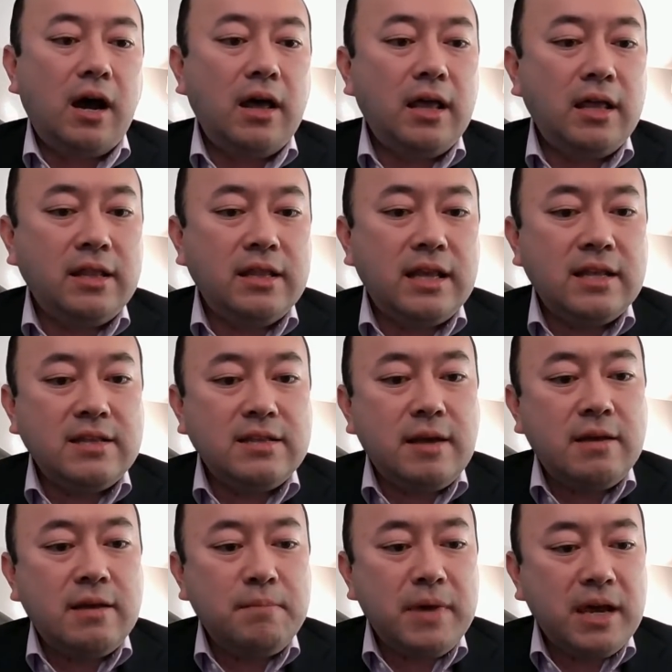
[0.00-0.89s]

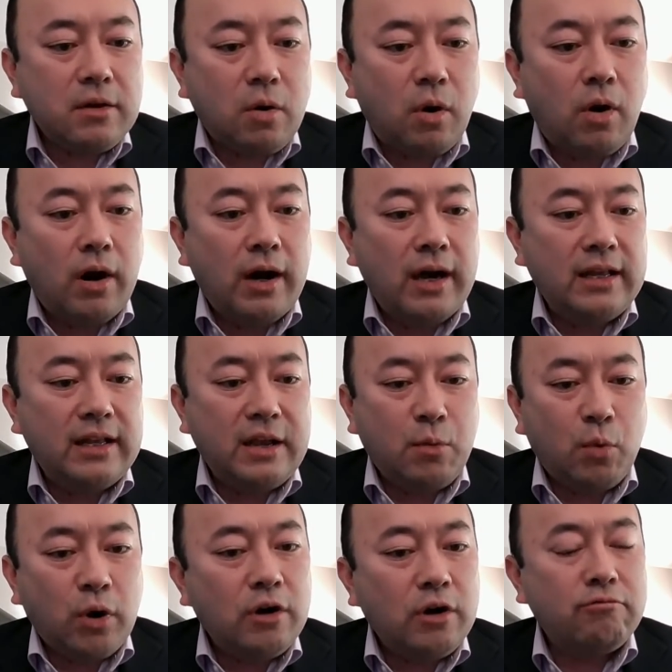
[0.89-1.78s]
in Bitcoin,
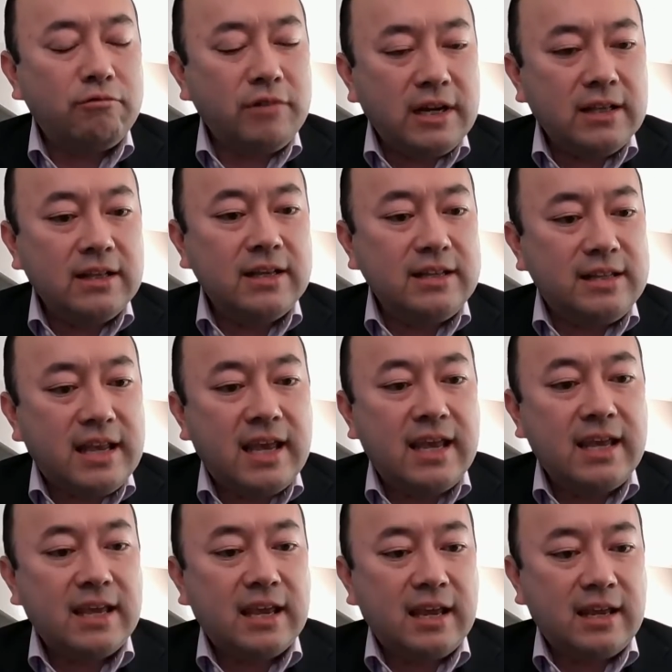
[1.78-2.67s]
they weren't really
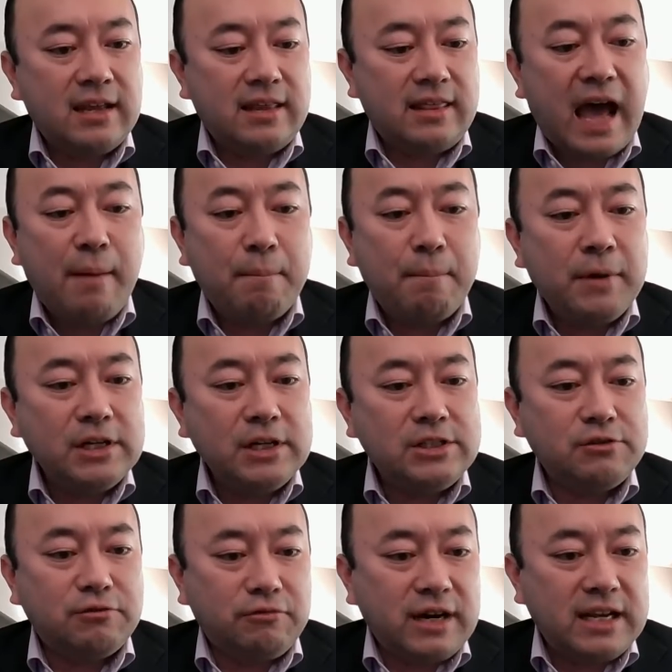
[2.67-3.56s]
taking that
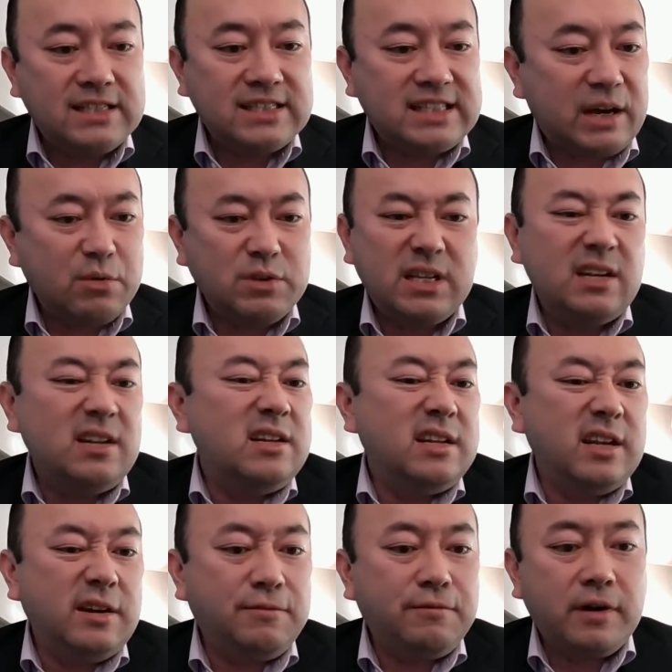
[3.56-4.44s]
much risk that was any
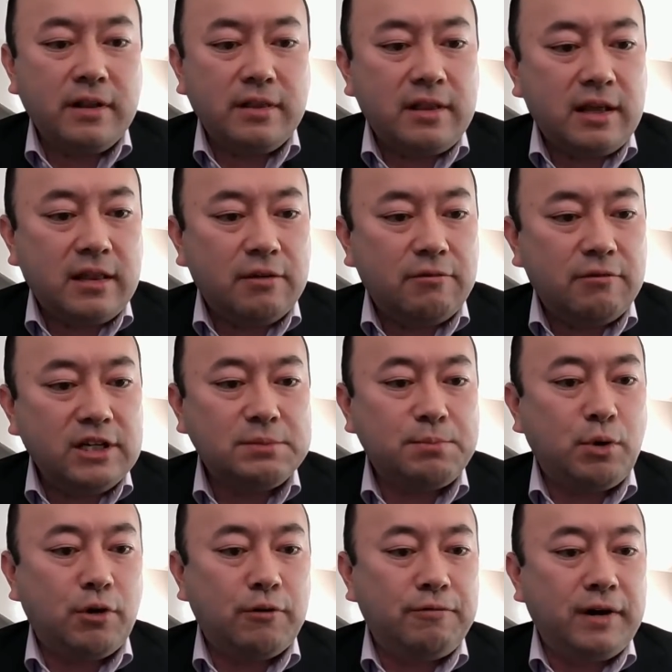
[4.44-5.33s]
different than the
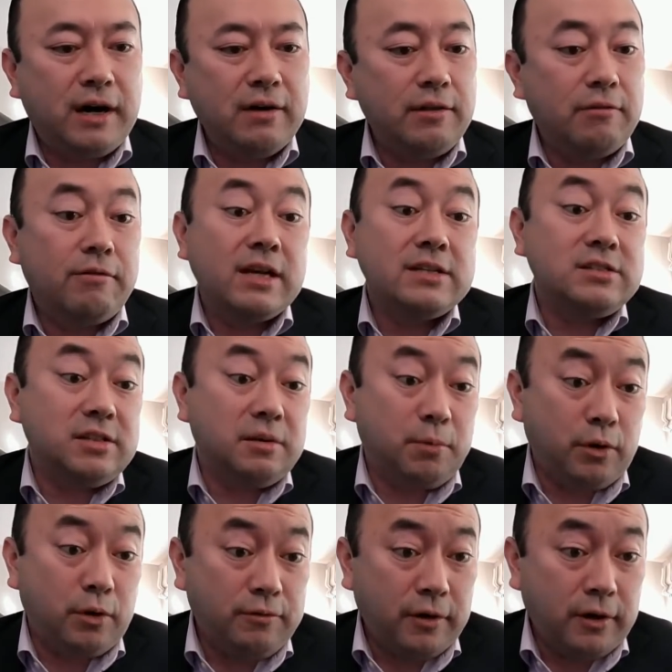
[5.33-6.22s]
risk profile of the rest of their
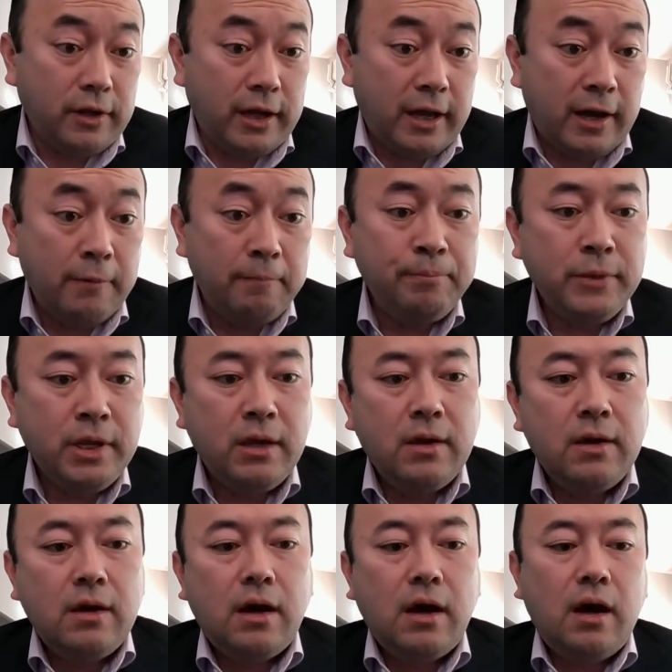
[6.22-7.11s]
portfolio.
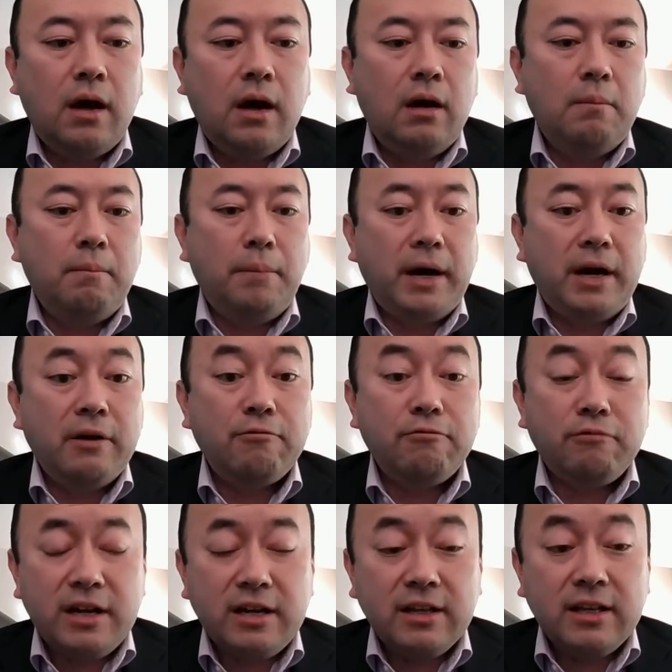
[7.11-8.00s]
But
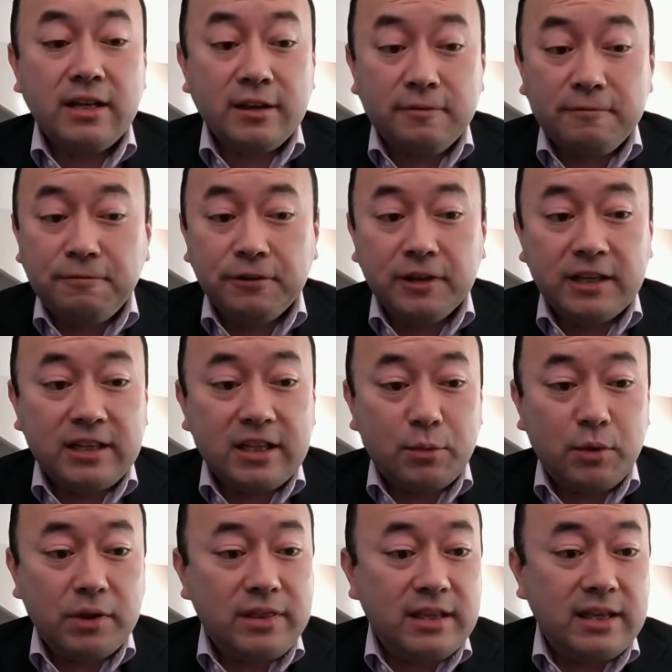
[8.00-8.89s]
it really
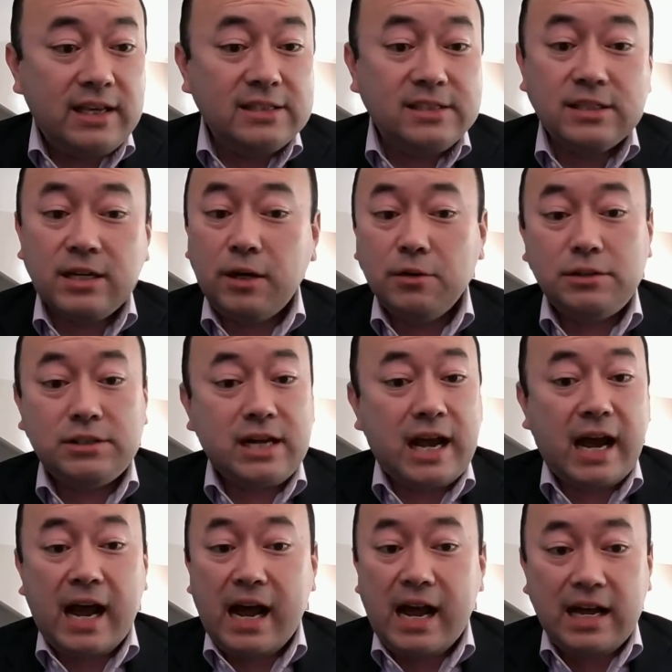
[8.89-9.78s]
conflicted with the East Coast
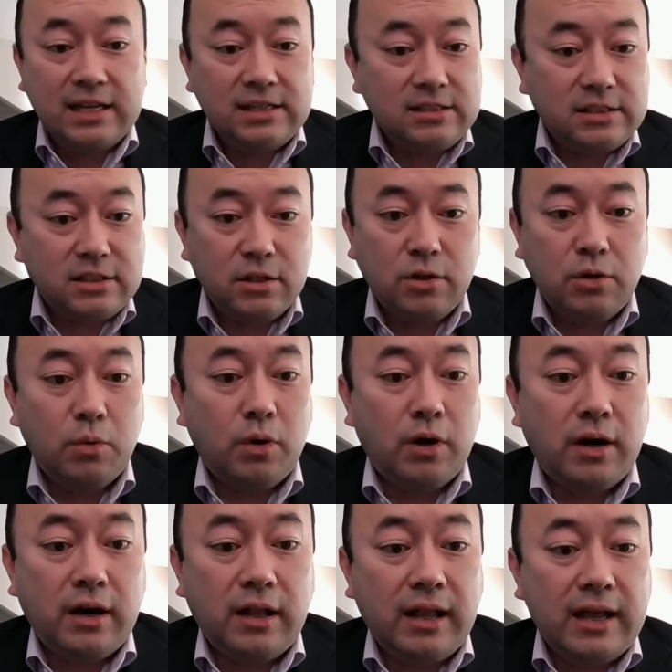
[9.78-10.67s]
guys who
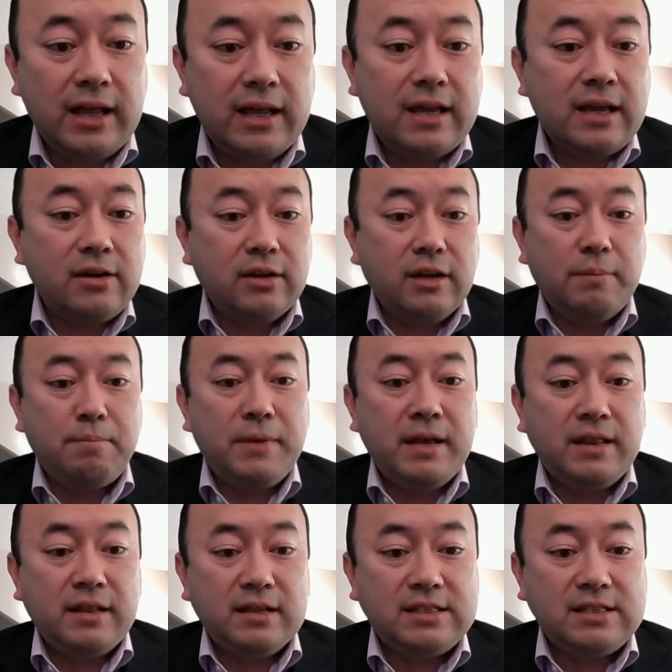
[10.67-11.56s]
were like
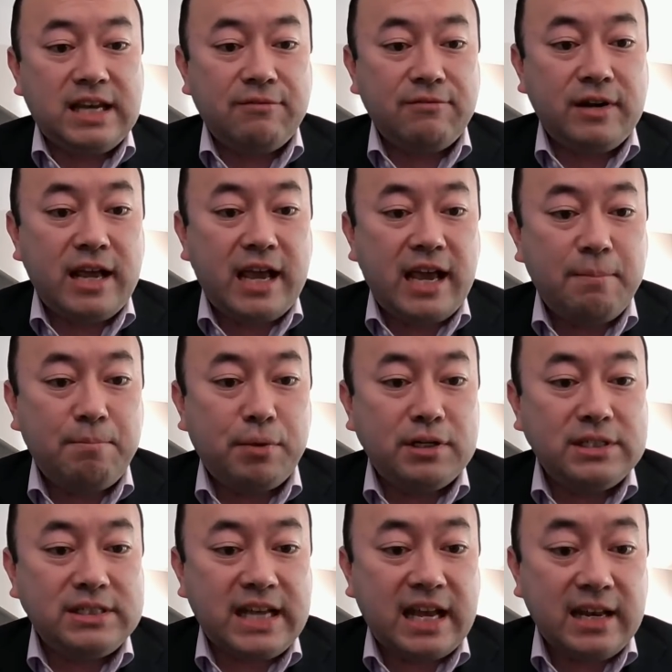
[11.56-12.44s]
clipping the 7 to
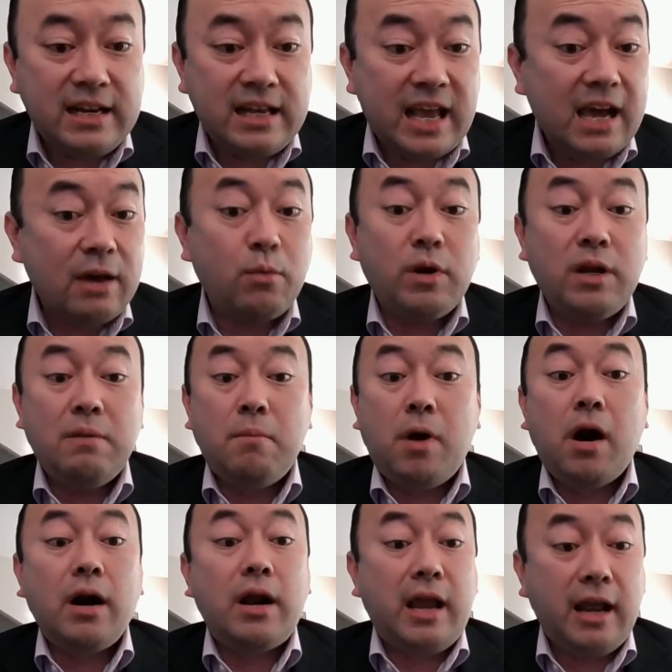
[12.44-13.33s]
8% in the equity
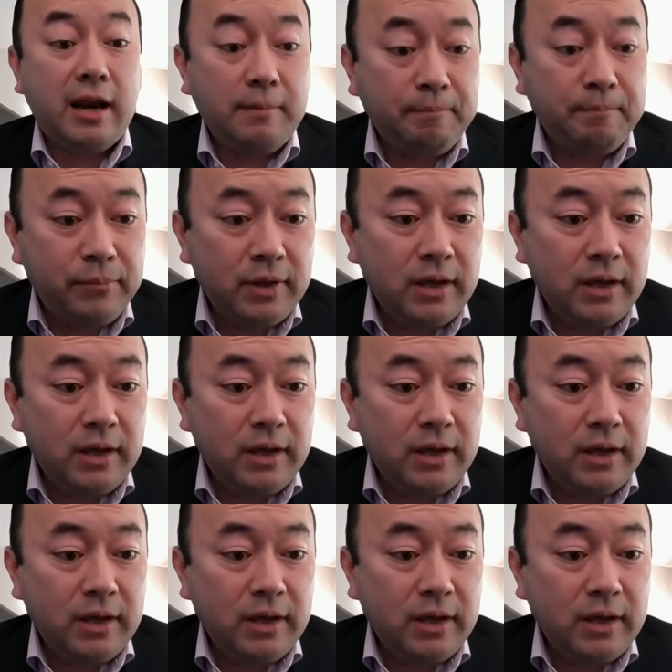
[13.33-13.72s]
market.